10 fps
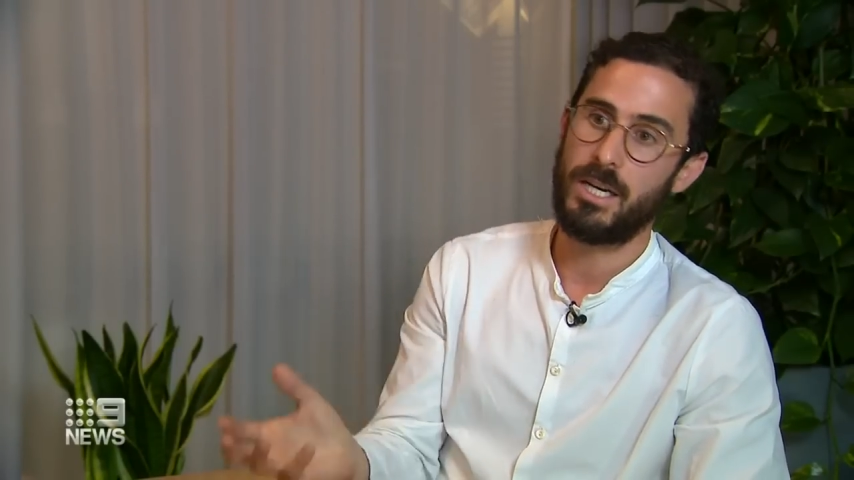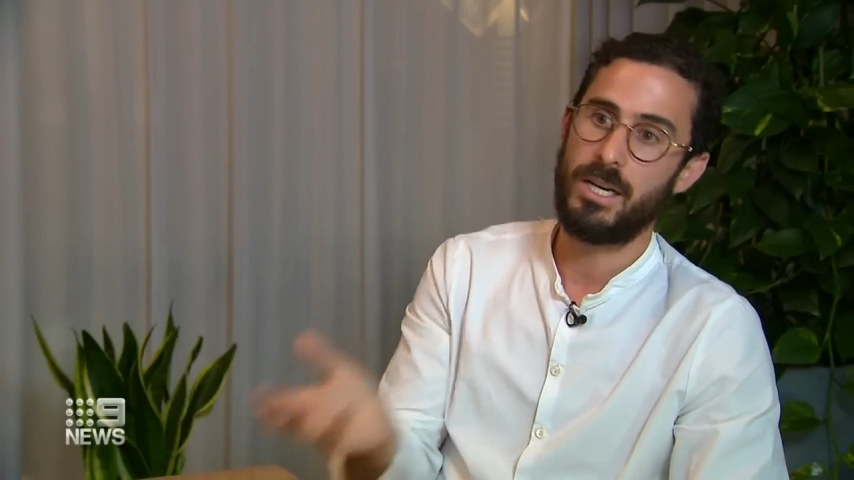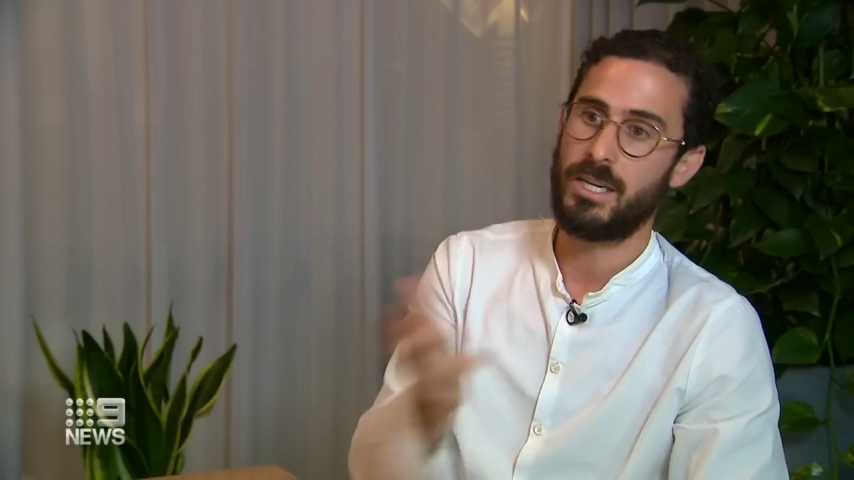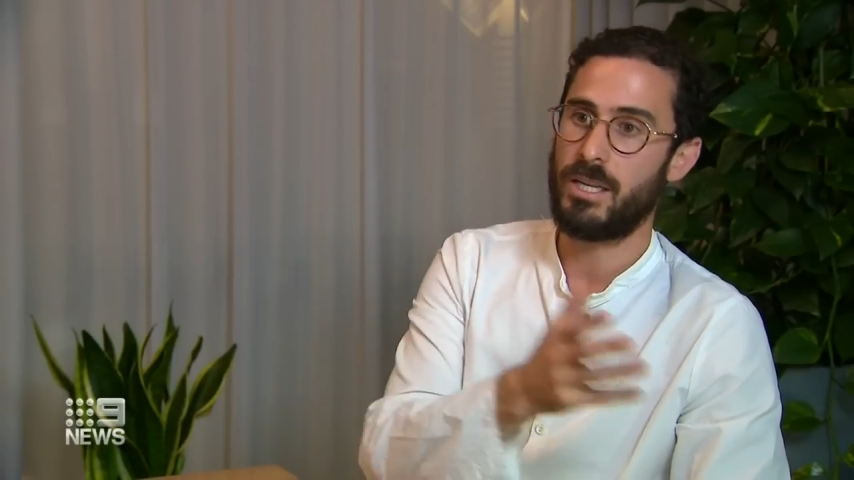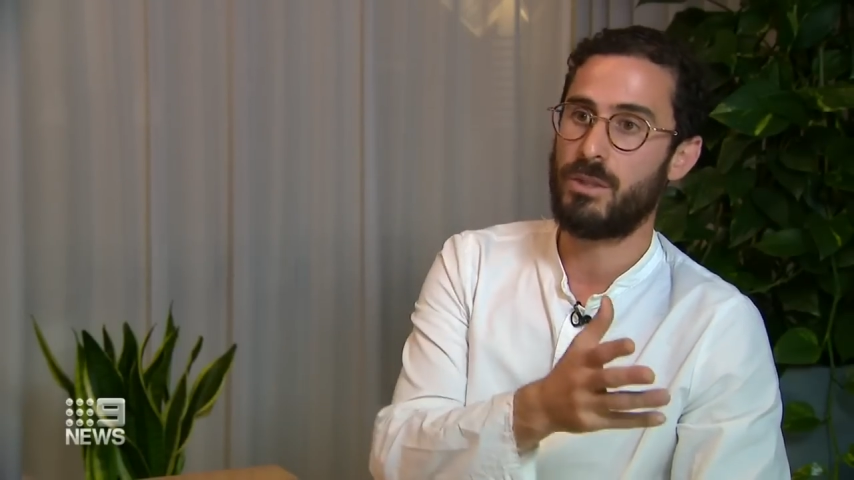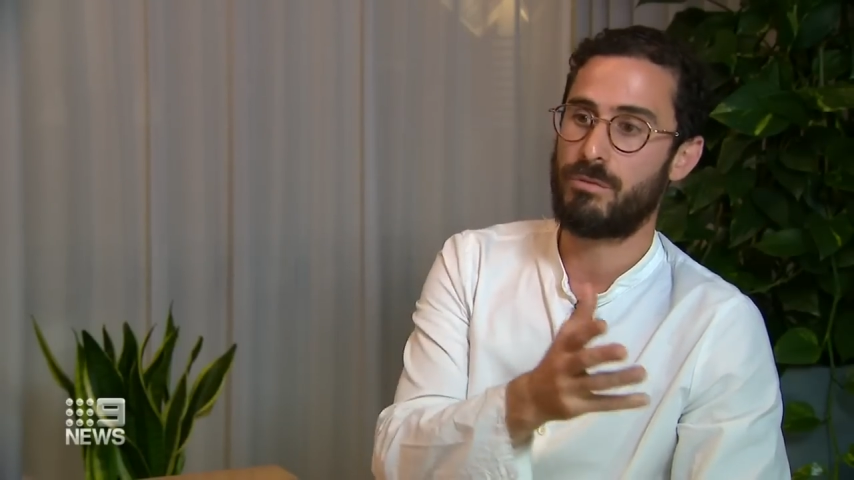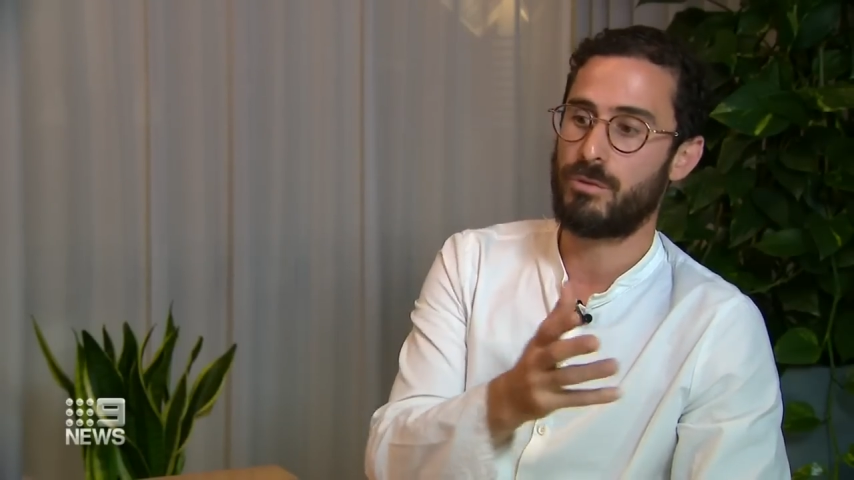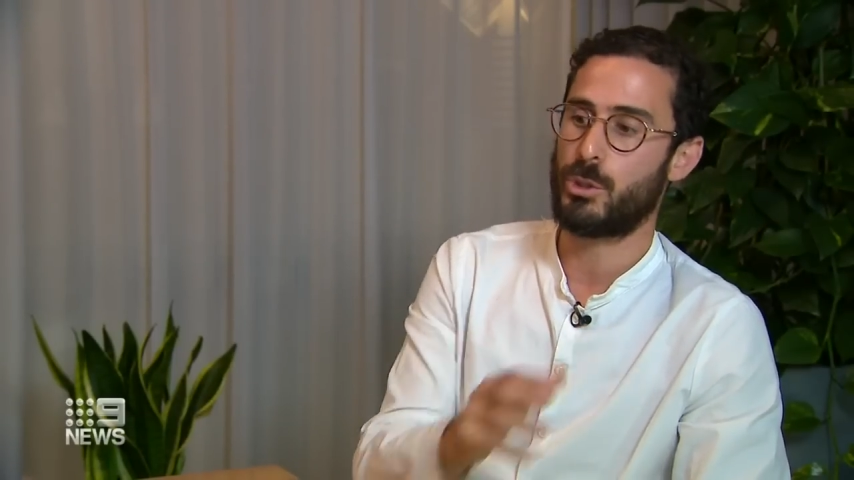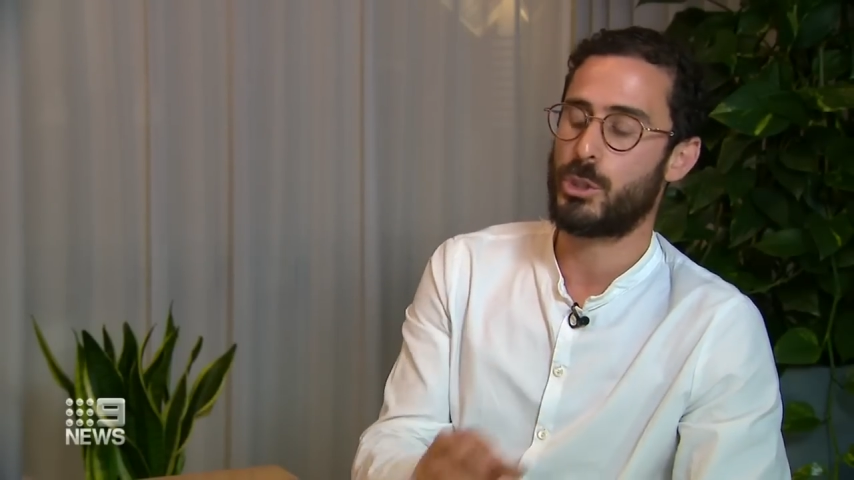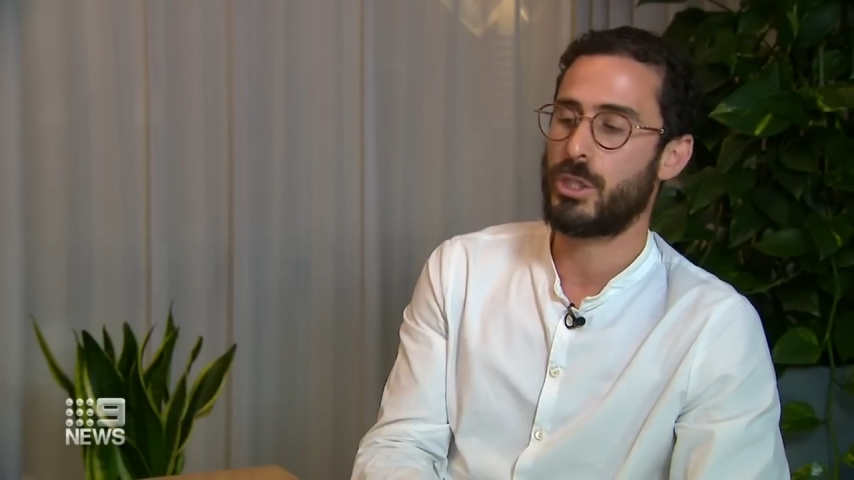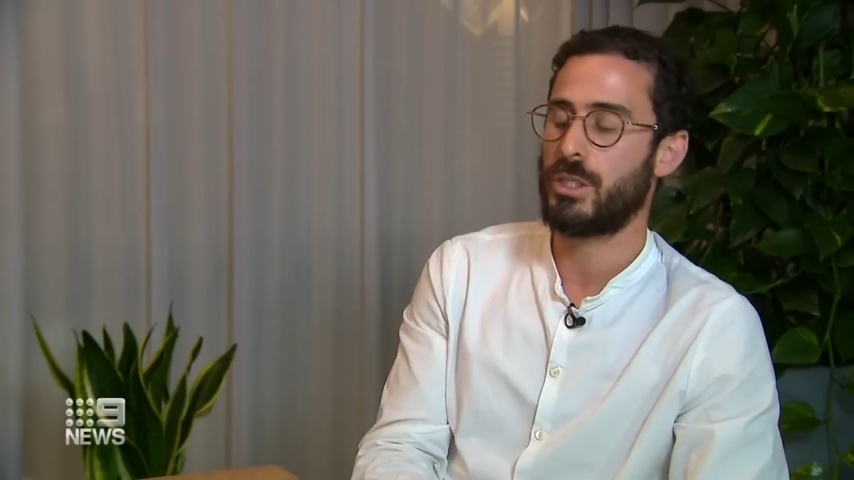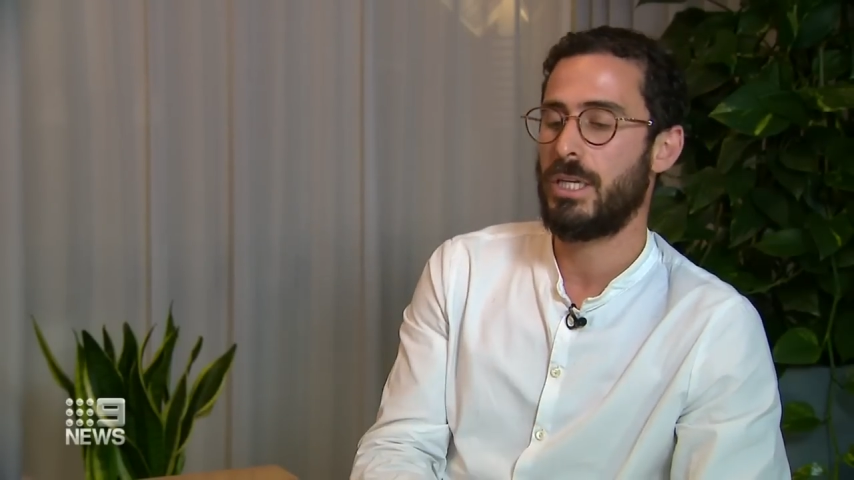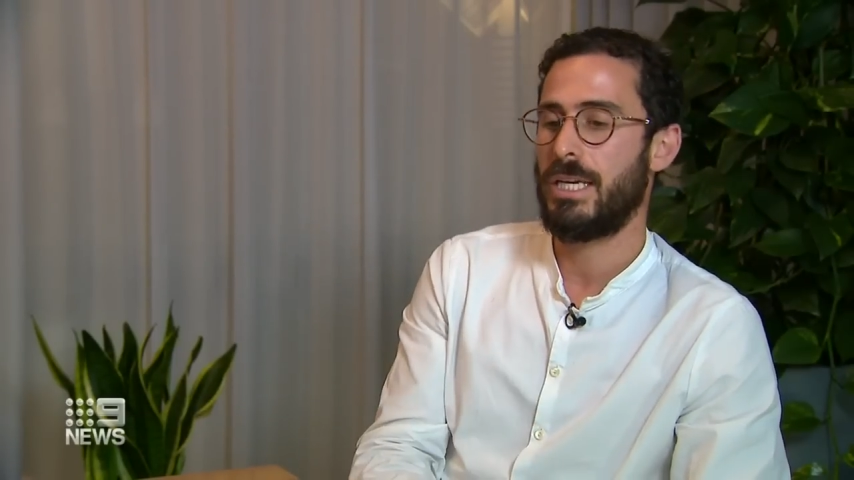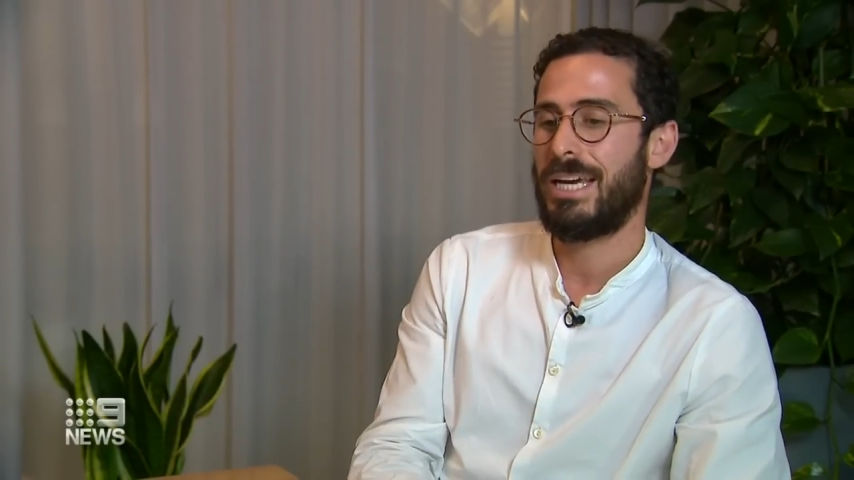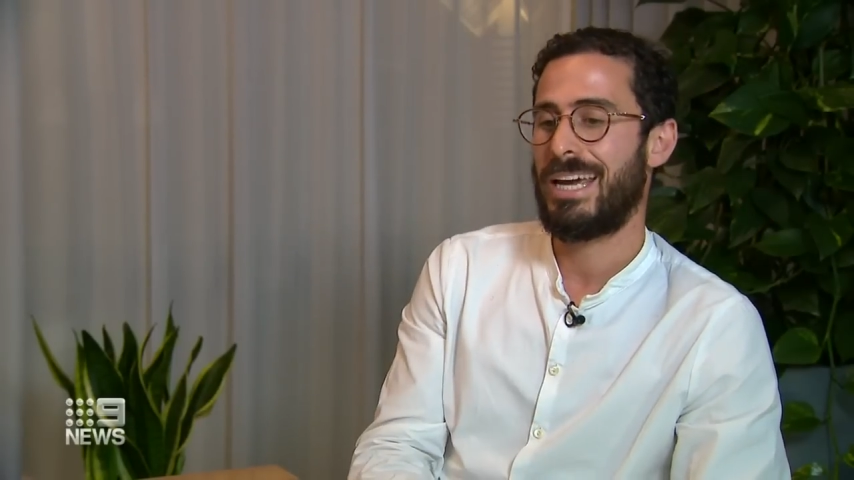uh, in the future,